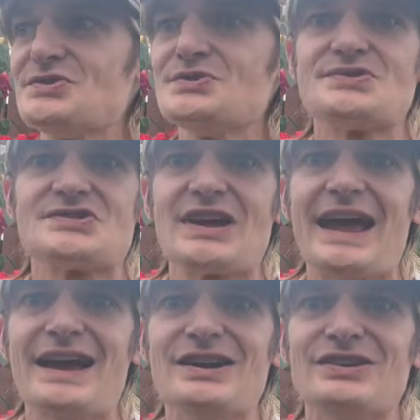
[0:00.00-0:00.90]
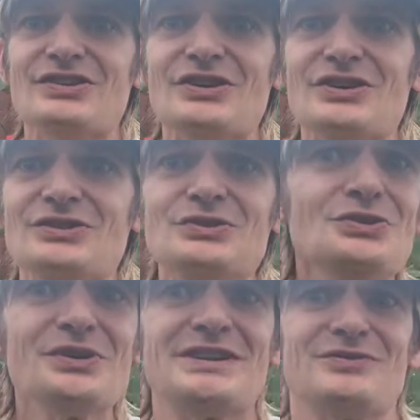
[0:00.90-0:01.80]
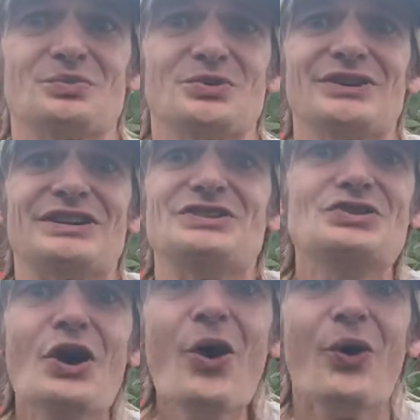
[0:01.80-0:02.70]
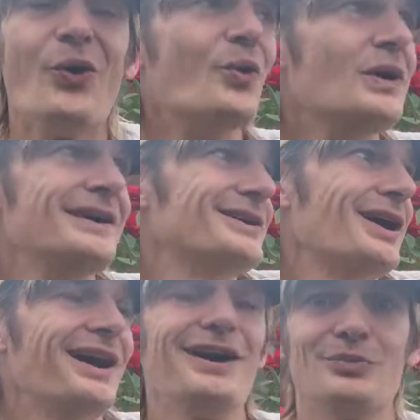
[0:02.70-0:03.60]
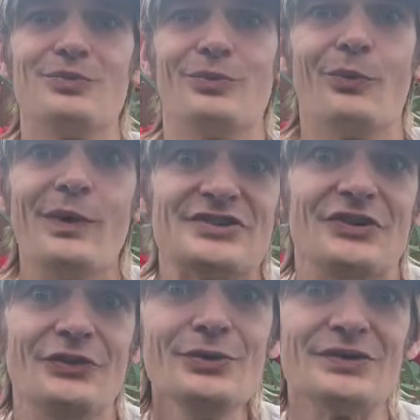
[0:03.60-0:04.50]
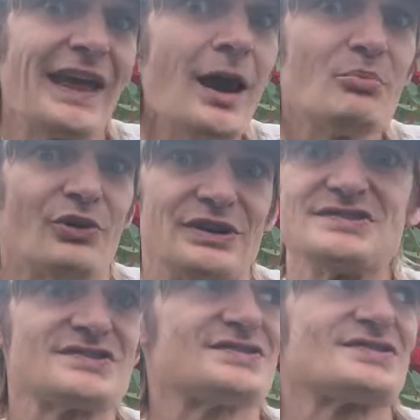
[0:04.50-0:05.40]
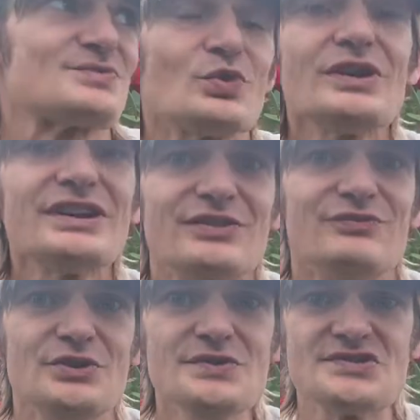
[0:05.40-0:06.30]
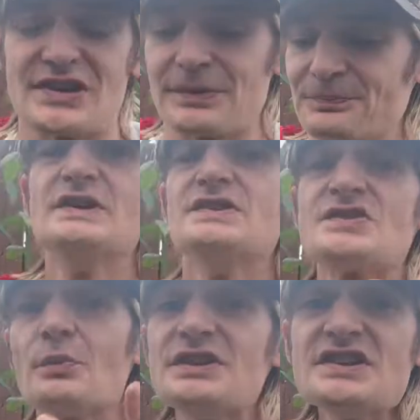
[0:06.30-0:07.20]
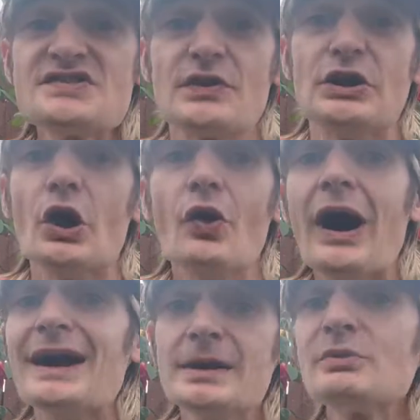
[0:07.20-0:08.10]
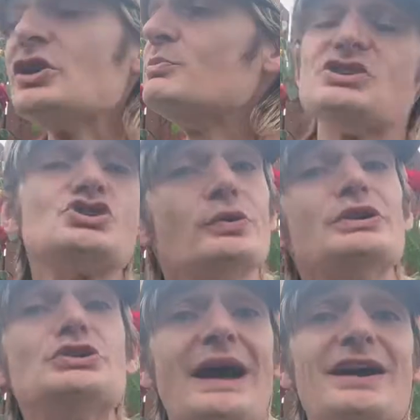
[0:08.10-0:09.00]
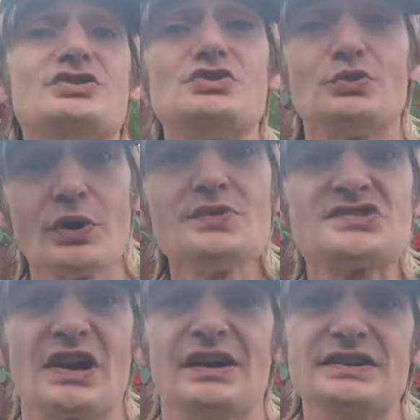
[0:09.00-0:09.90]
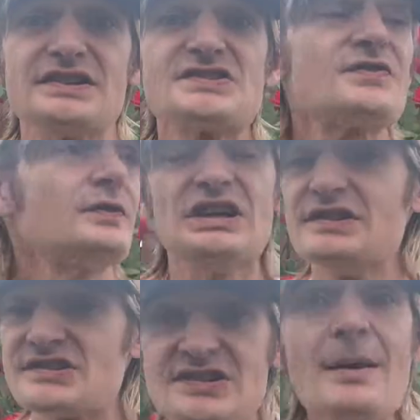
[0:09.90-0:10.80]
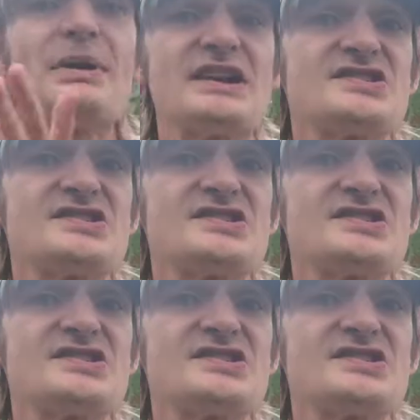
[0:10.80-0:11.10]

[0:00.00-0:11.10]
used, and you don't even really know what to do at that point. It's really confusing. So in this video, I am going to be showing you how to do rose cuttings step by